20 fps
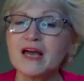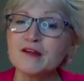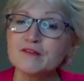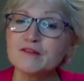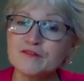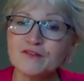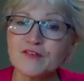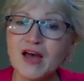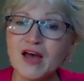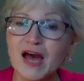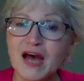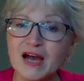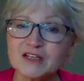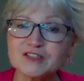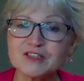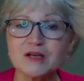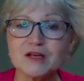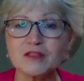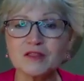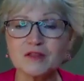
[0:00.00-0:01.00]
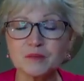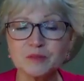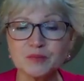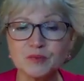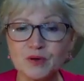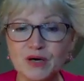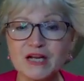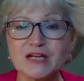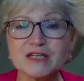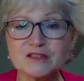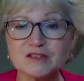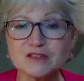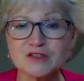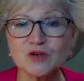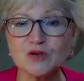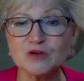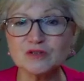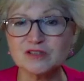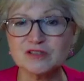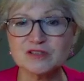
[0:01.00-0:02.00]
In fact, the brain
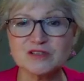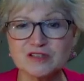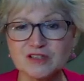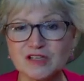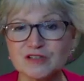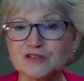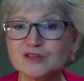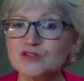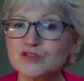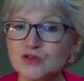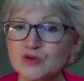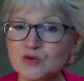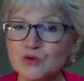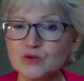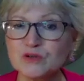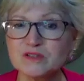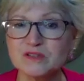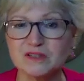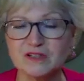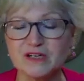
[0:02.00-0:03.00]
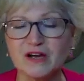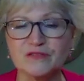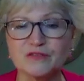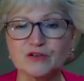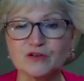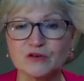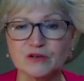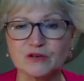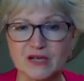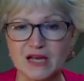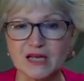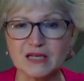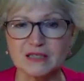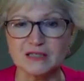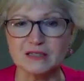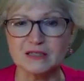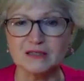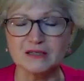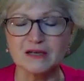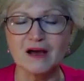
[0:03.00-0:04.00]
soul success tools that I've
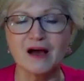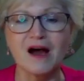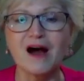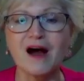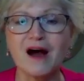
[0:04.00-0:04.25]
created